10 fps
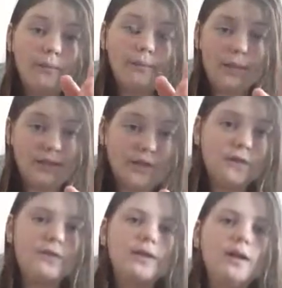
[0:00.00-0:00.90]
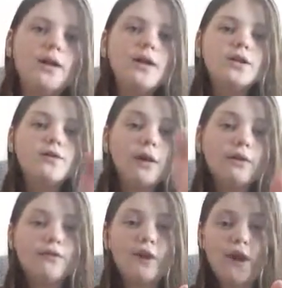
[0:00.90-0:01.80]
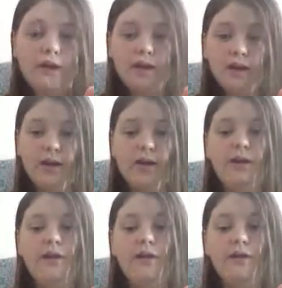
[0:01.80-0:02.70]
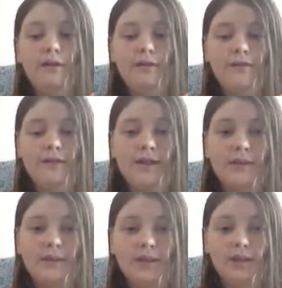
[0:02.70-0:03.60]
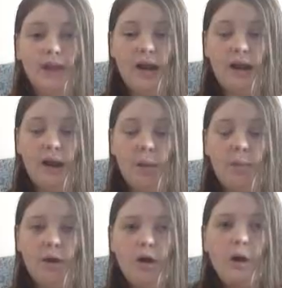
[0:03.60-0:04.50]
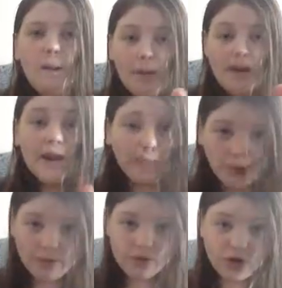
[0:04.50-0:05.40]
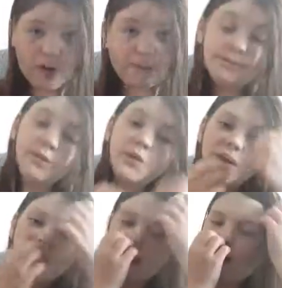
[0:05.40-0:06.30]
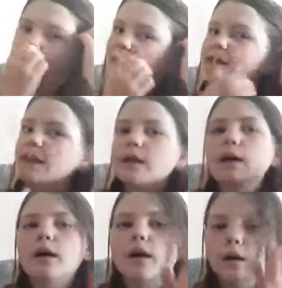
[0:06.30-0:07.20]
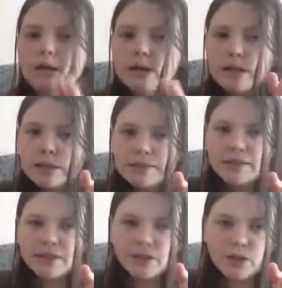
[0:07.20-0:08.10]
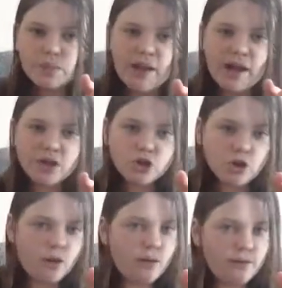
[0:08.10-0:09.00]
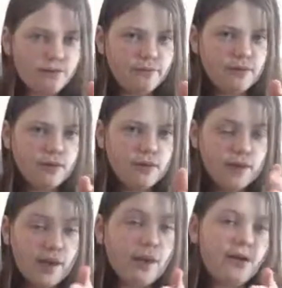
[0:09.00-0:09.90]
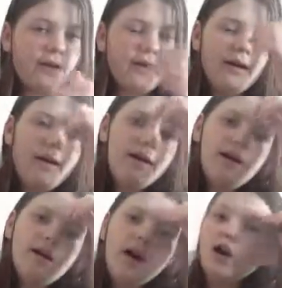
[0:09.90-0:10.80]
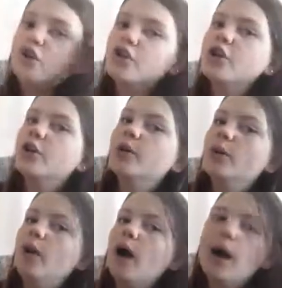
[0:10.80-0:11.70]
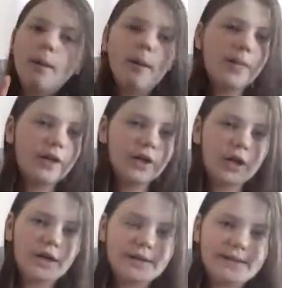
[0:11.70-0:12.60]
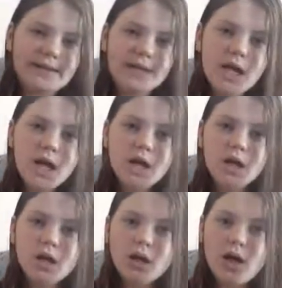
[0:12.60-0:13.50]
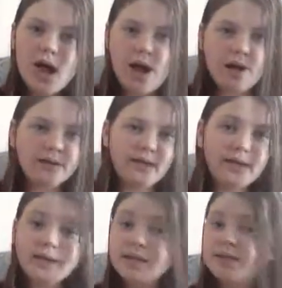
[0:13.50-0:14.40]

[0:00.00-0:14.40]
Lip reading: main service line. So if that would have fell and the fence was still lighting up, my dad would have been trapped in between. And that's like a little patch of area. I'll show you how my backyard is at the end of